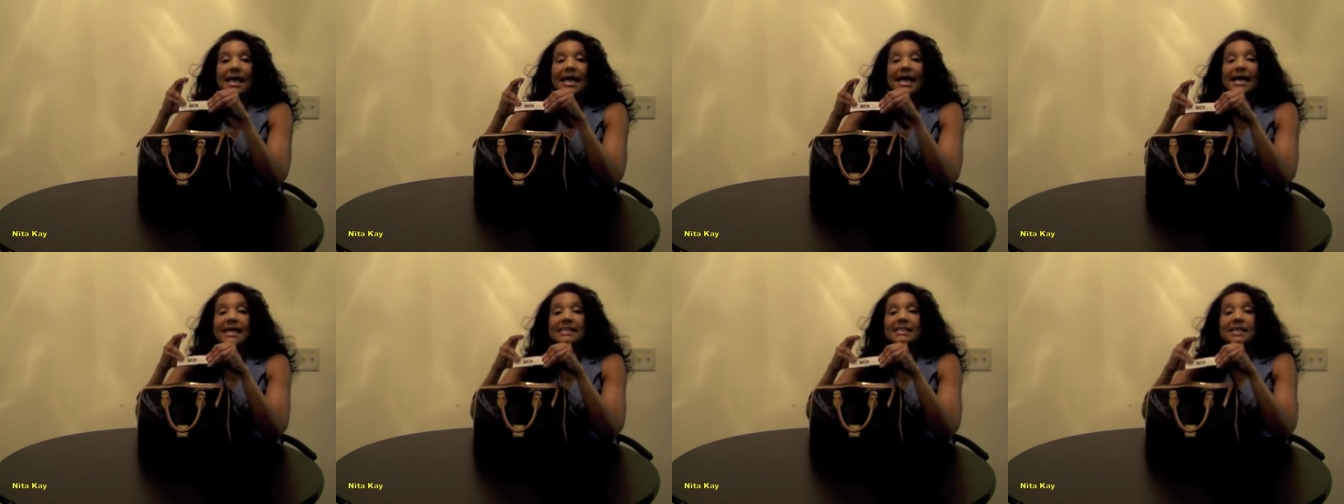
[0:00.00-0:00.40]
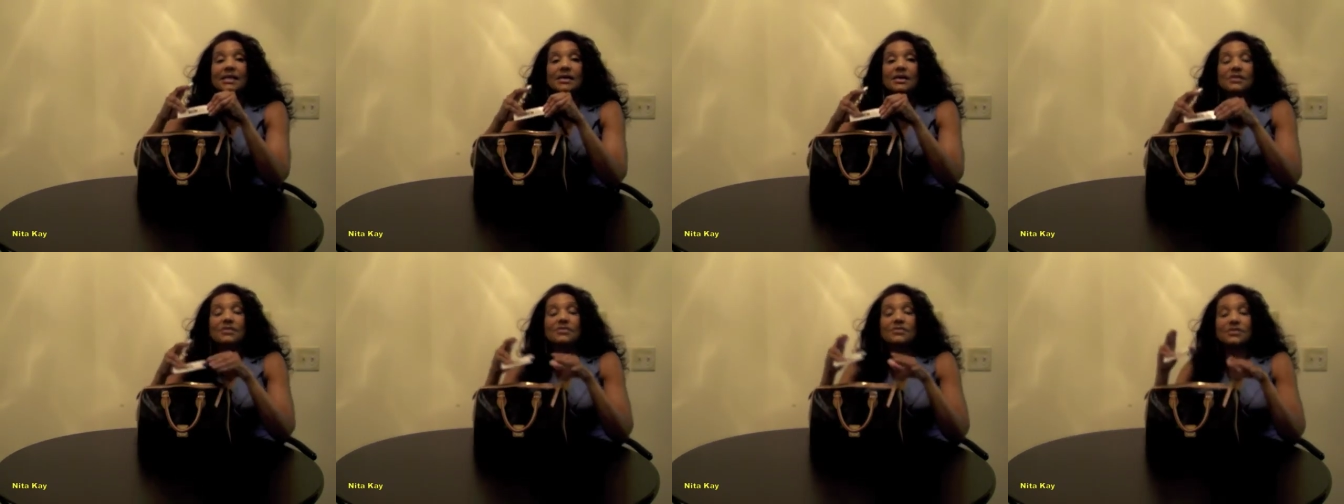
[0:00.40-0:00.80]
And
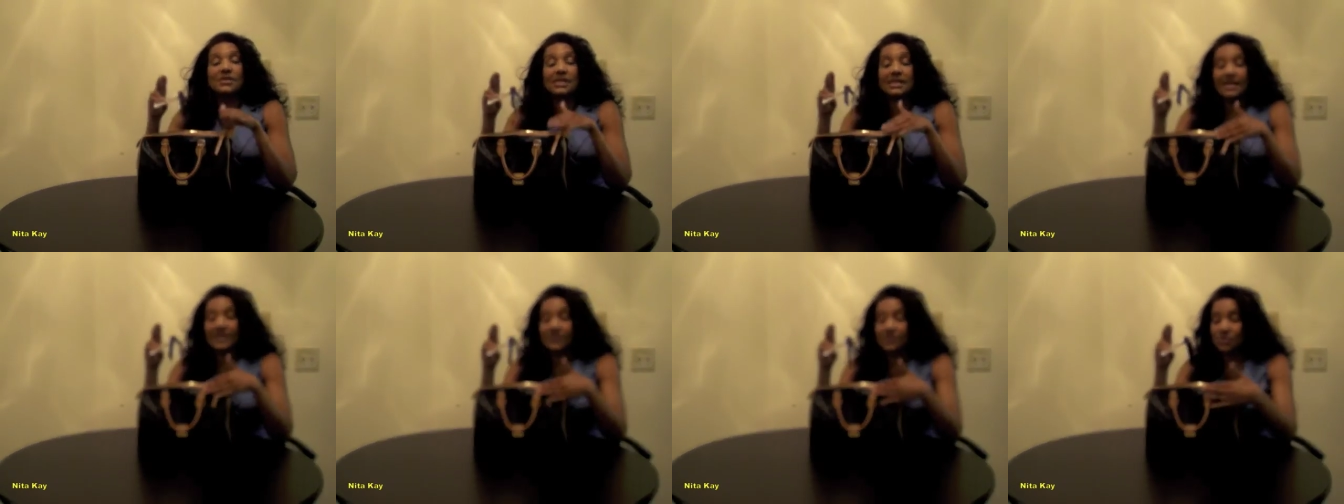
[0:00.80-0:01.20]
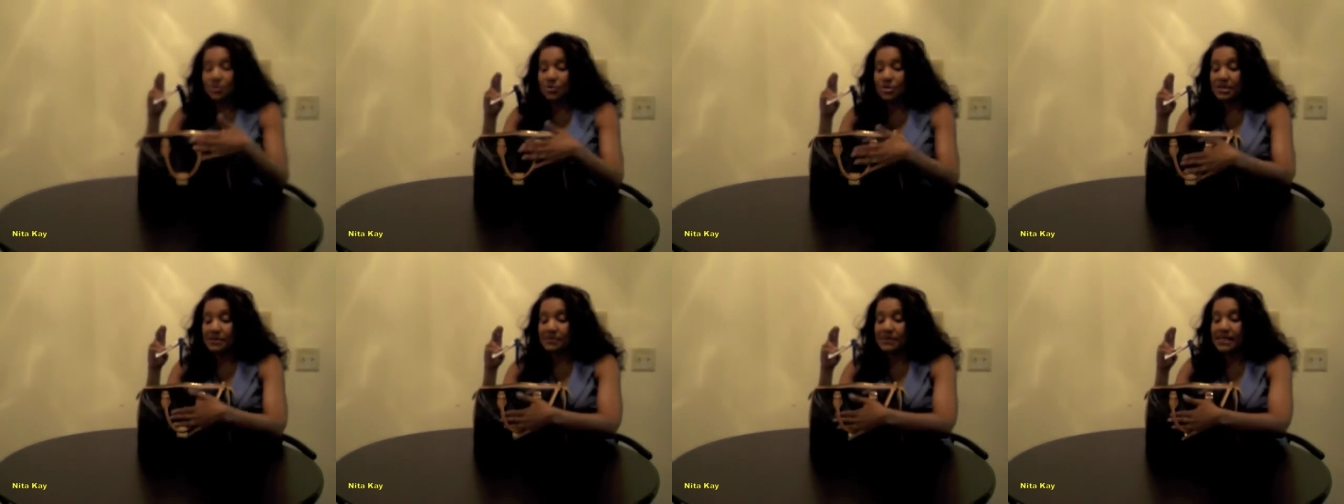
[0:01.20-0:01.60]
the leather
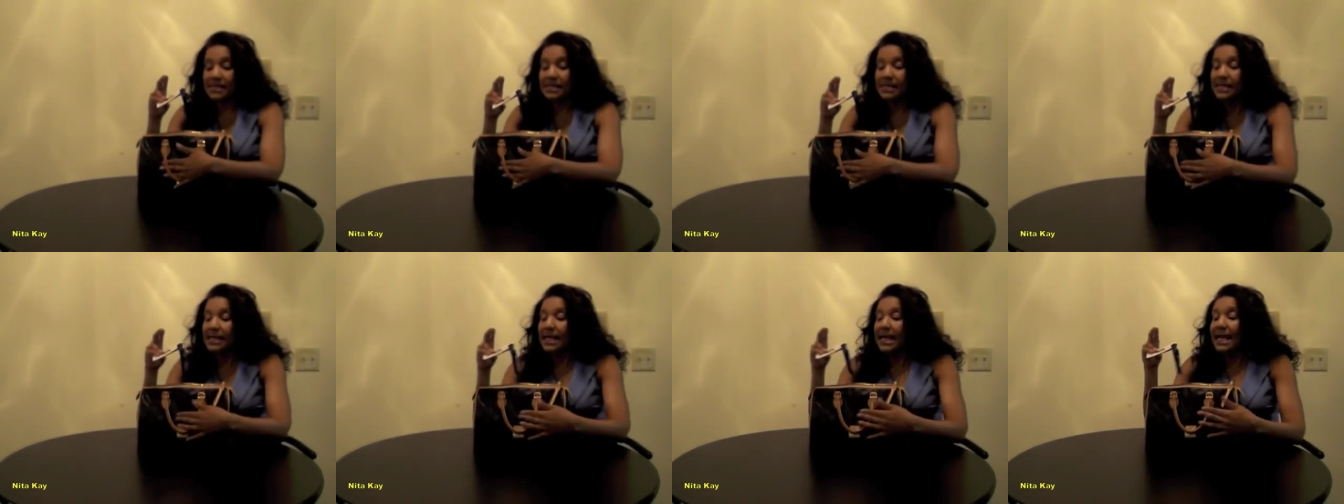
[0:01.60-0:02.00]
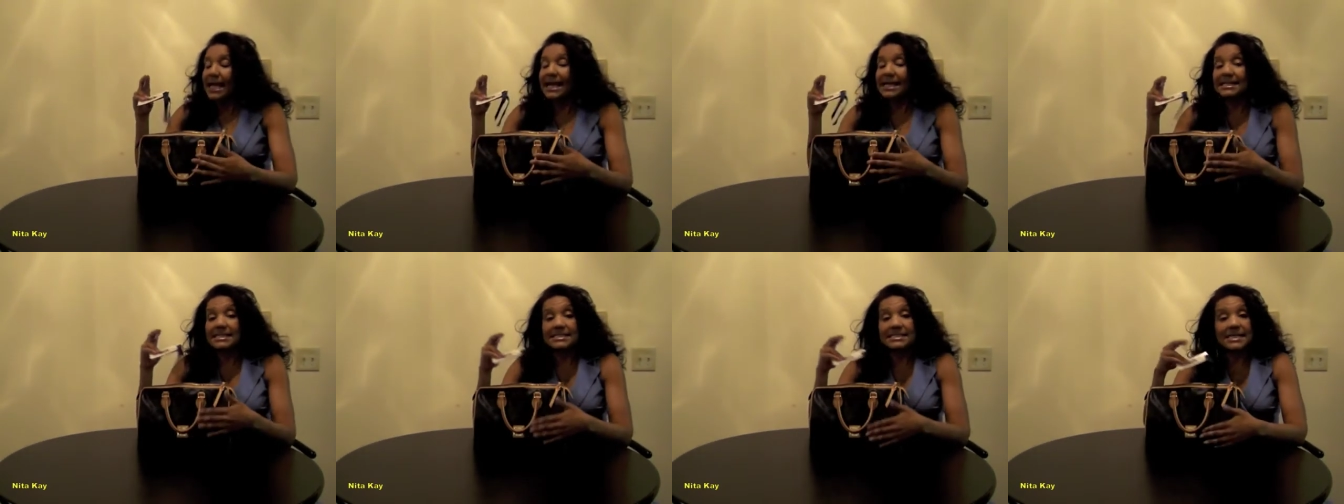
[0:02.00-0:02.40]
treatment
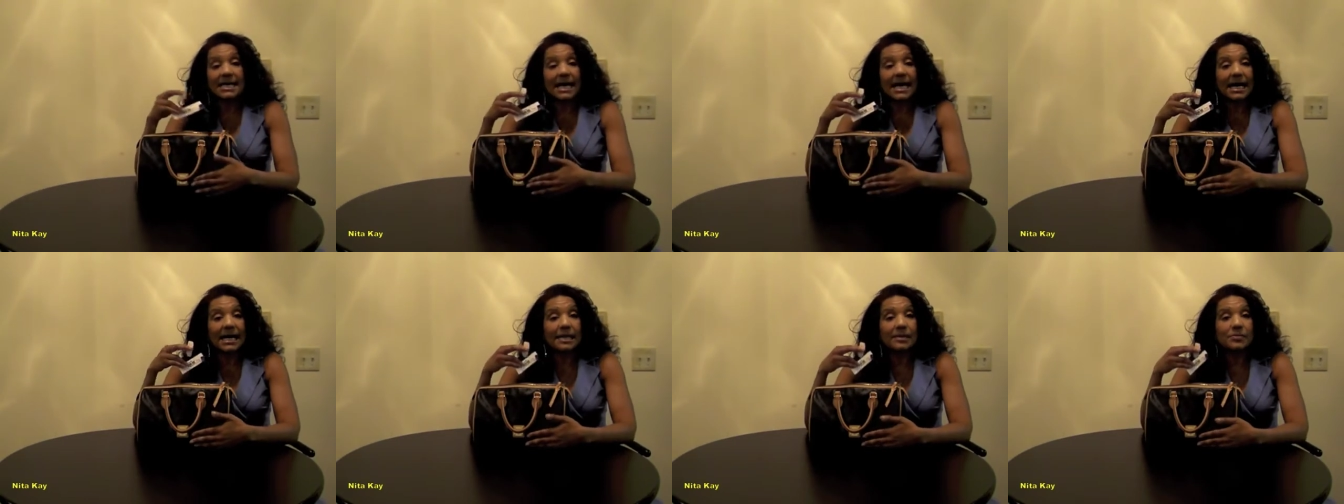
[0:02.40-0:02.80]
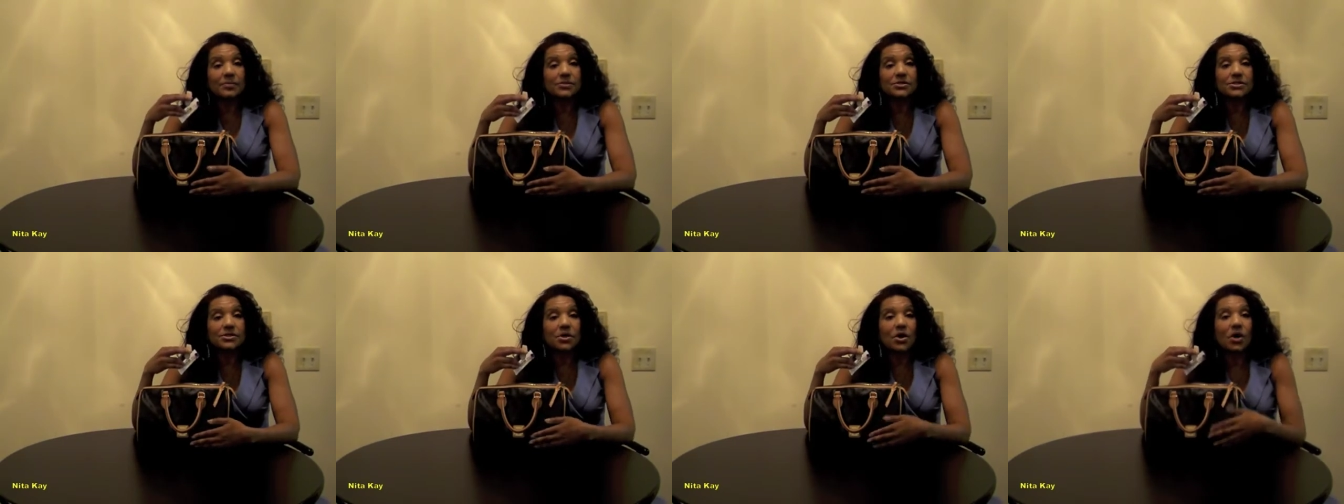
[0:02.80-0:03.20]
at the time
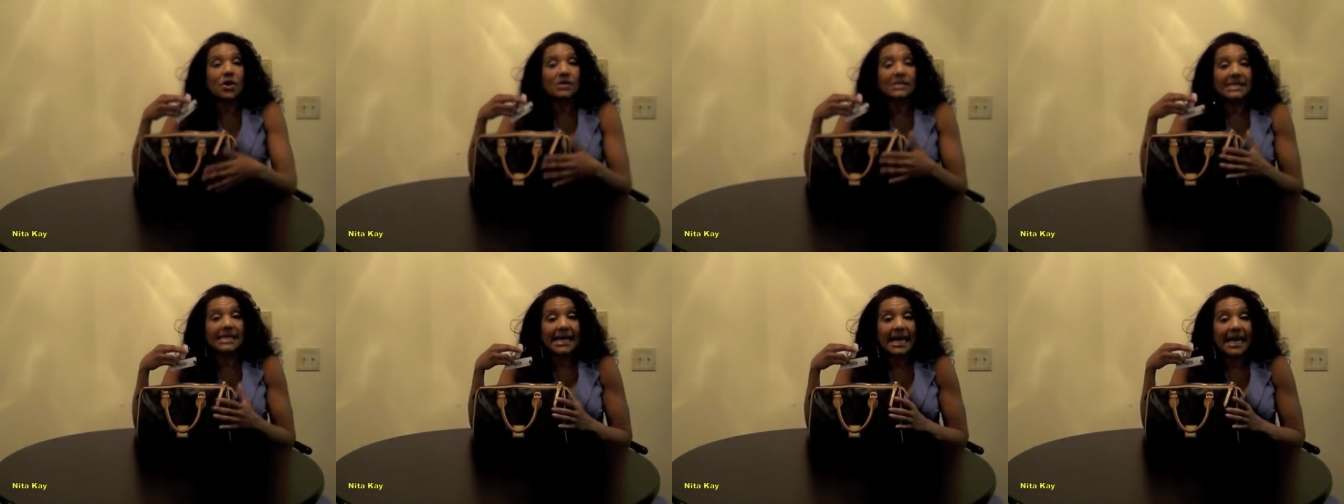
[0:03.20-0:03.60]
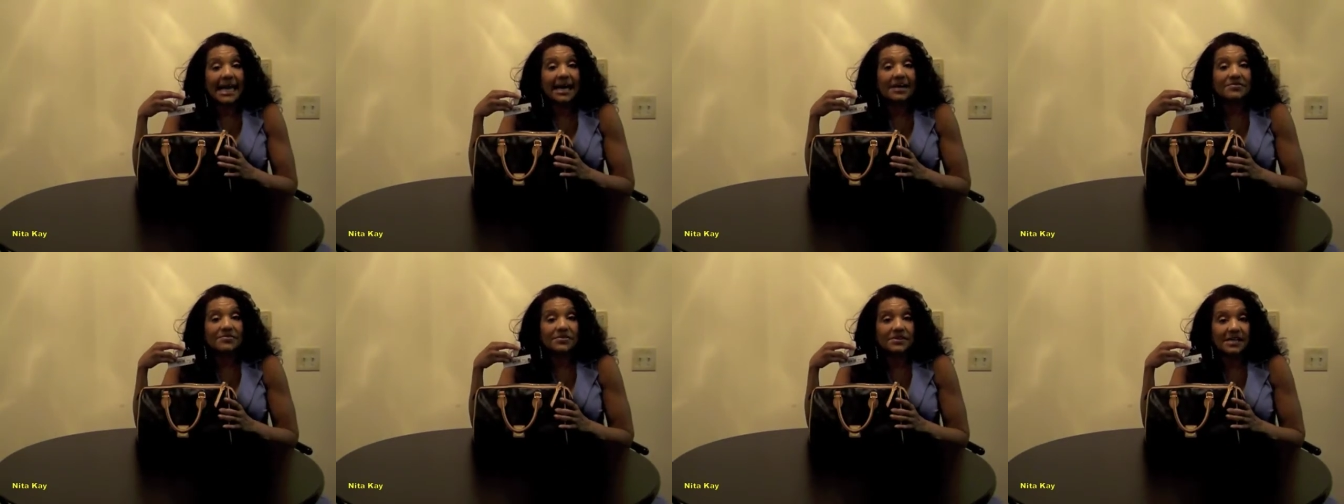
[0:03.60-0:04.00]
was called
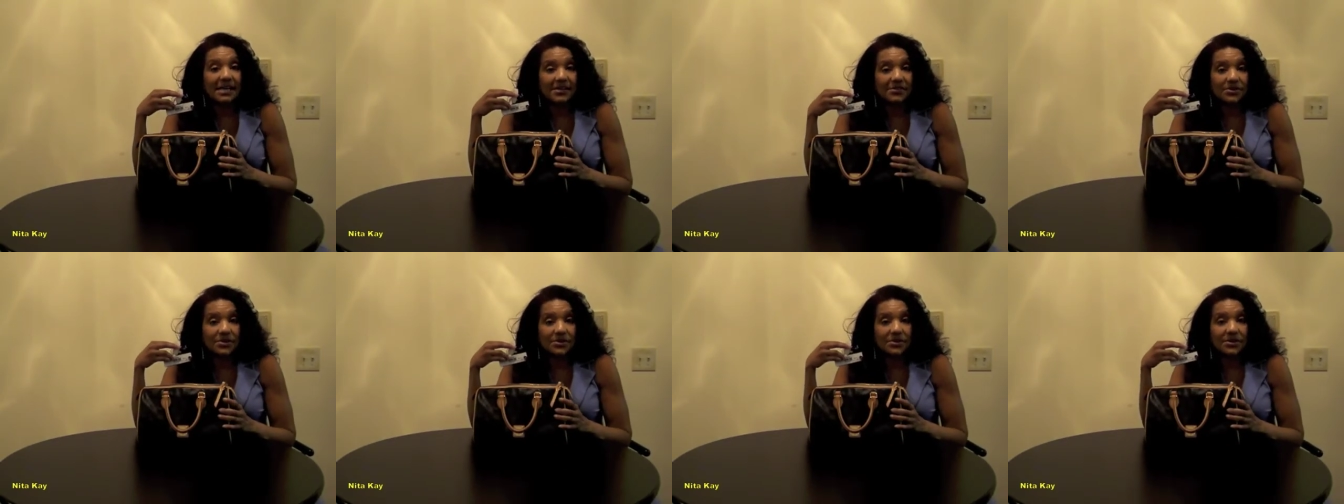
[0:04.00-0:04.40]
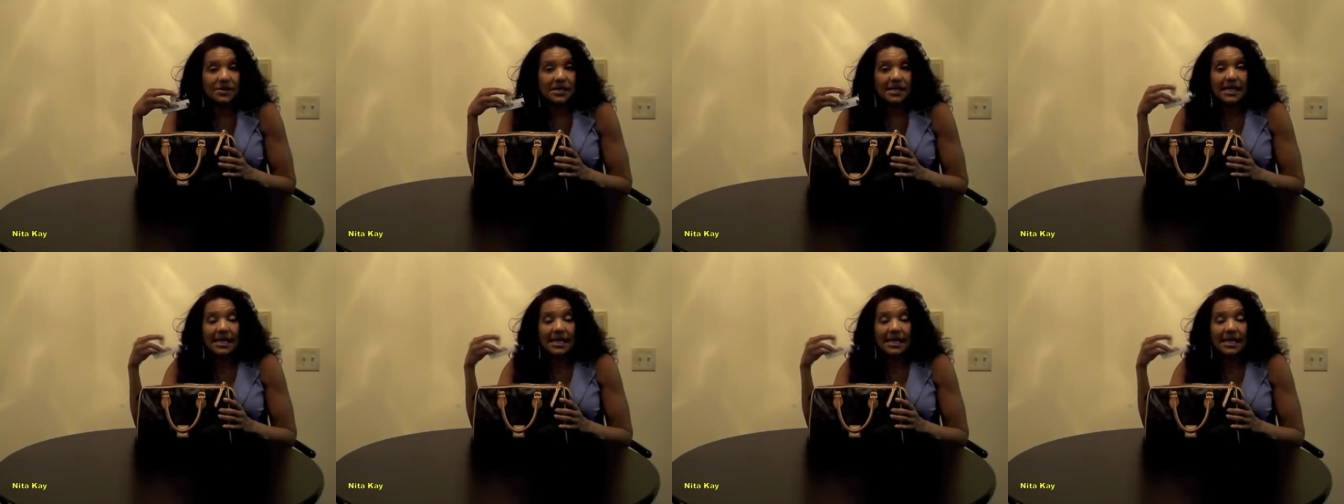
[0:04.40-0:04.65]
calf leather.